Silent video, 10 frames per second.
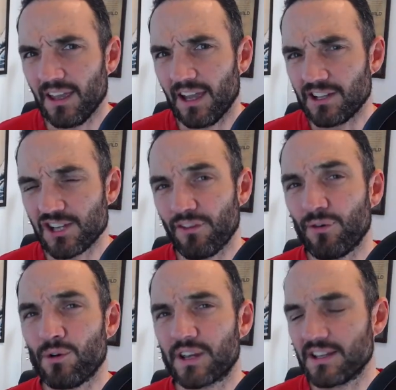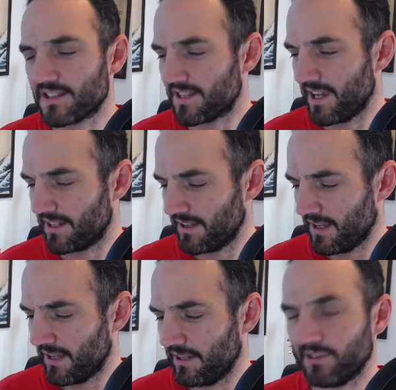And Jeff Hawkins said,
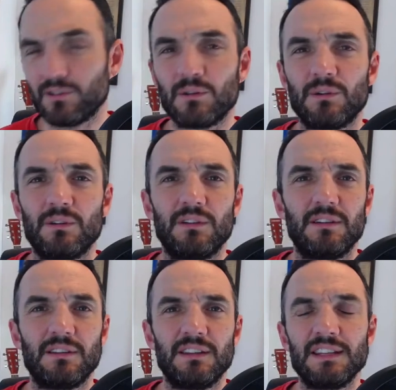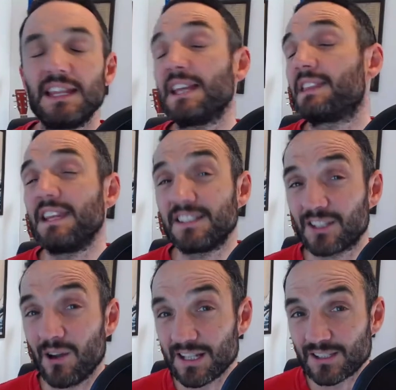you know, things are
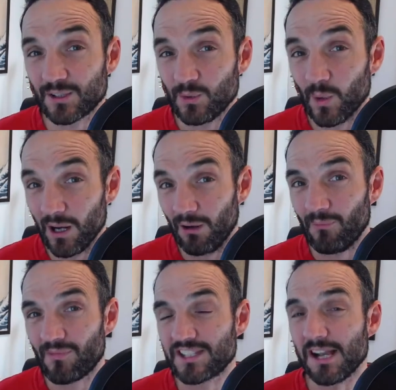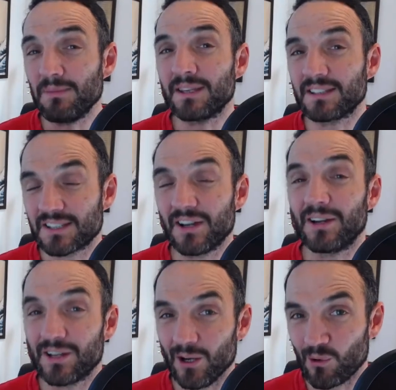going too well. Something is going
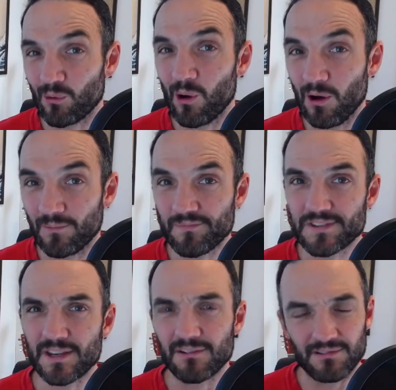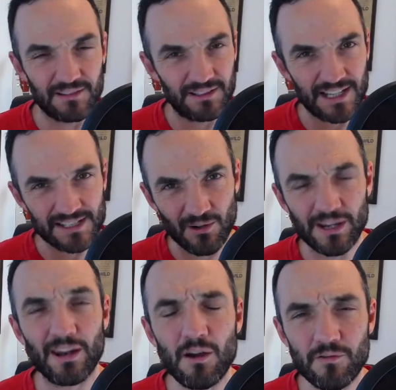to go wrong. So let's not
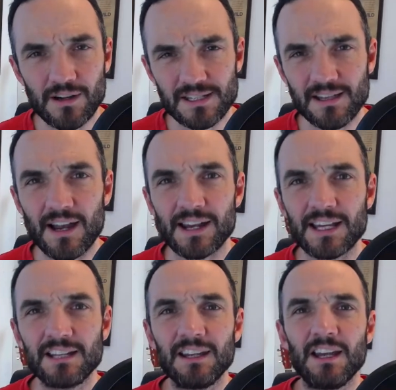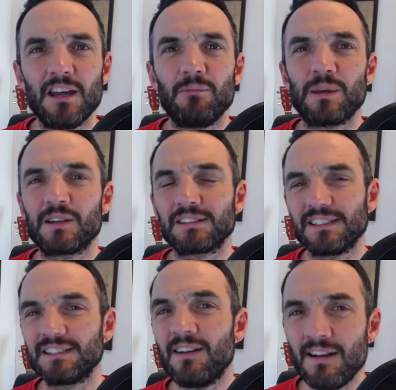get overexcited, because
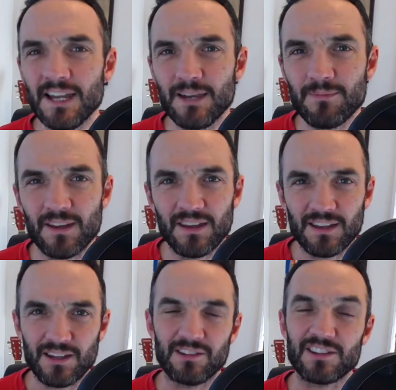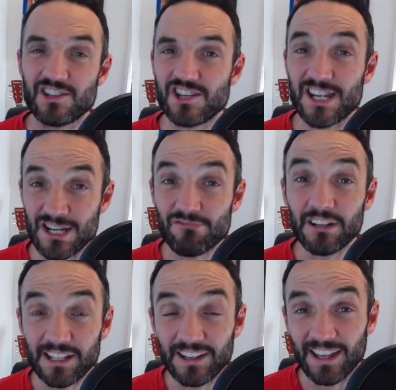in time, you know, the shit is
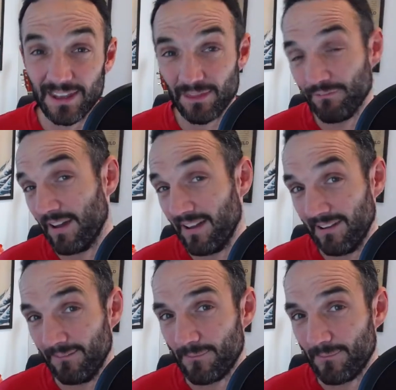really going to hit the fan.